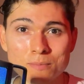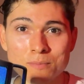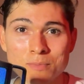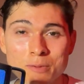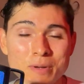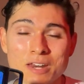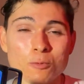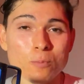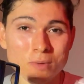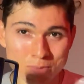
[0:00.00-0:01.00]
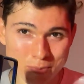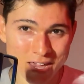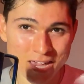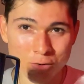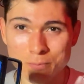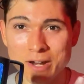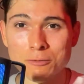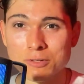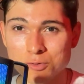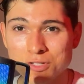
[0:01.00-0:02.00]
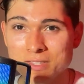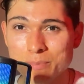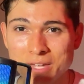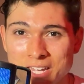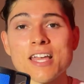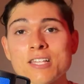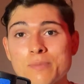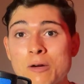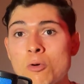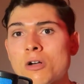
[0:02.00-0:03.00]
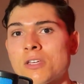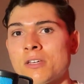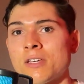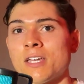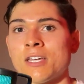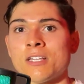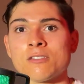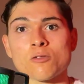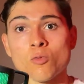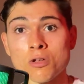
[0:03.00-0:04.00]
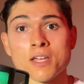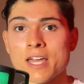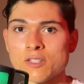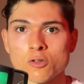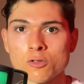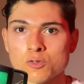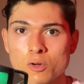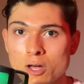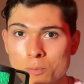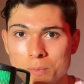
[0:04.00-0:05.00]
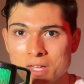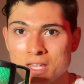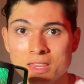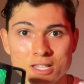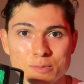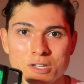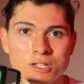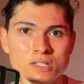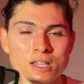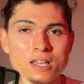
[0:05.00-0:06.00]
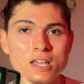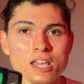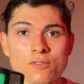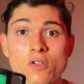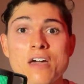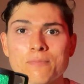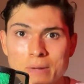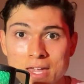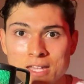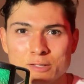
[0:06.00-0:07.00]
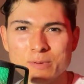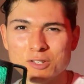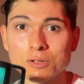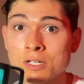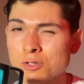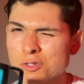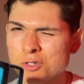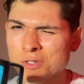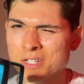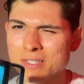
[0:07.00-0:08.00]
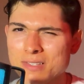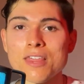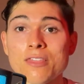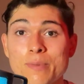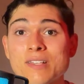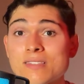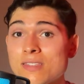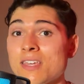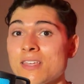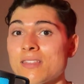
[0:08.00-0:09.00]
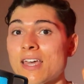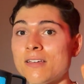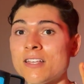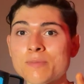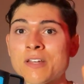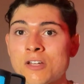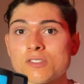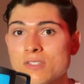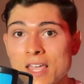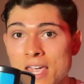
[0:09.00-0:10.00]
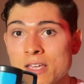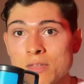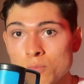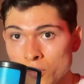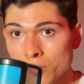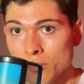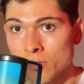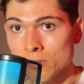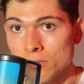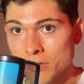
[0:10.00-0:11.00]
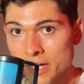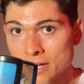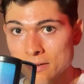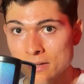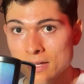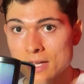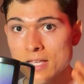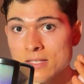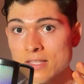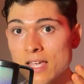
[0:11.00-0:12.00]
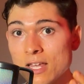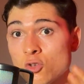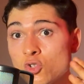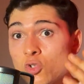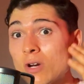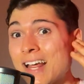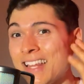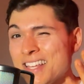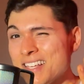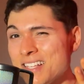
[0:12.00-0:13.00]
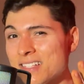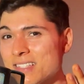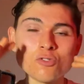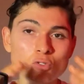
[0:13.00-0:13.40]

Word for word: the pain in bay or by reducing the pain is by walking and walking has also helped me in this because if you have pain especially in your joints the best thing that is by not staying immovable okay instead you should at least do